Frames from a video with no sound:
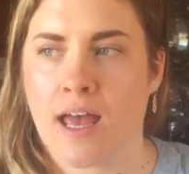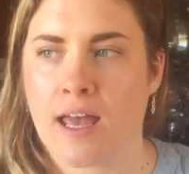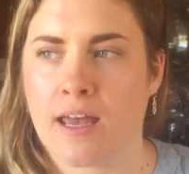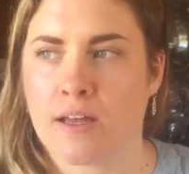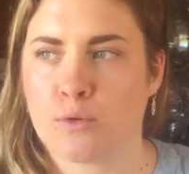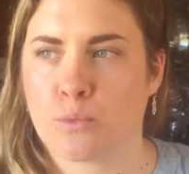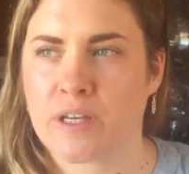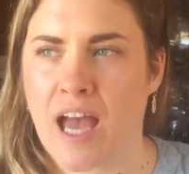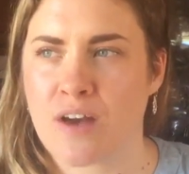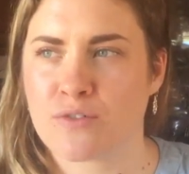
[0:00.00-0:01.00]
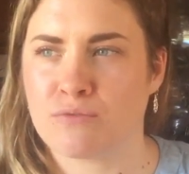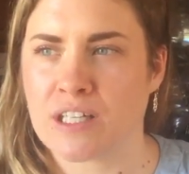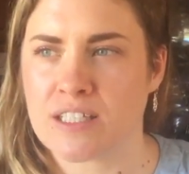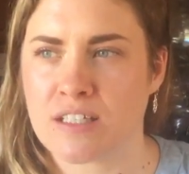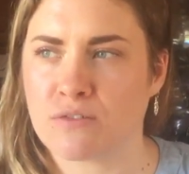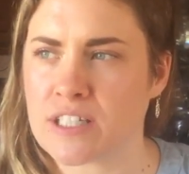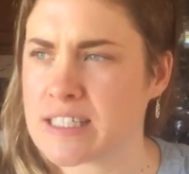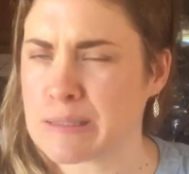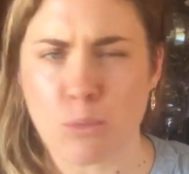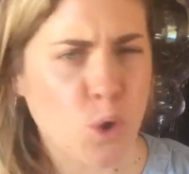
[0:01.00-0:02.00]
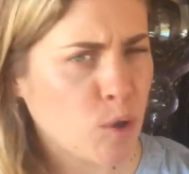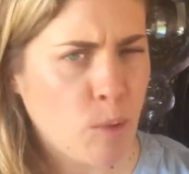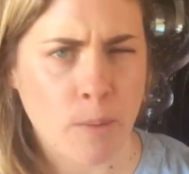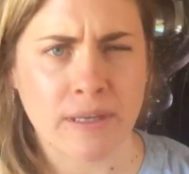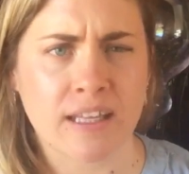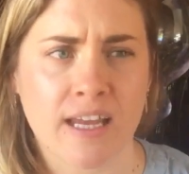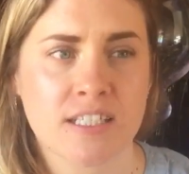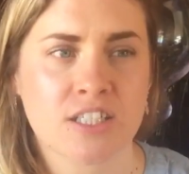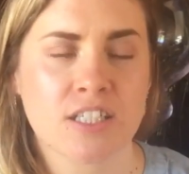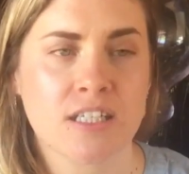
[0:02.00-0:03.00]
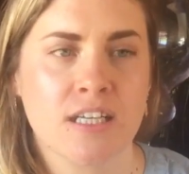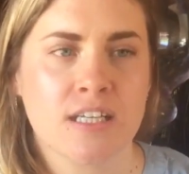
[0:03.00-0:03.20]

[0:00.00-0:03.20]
and we have a relatively small population.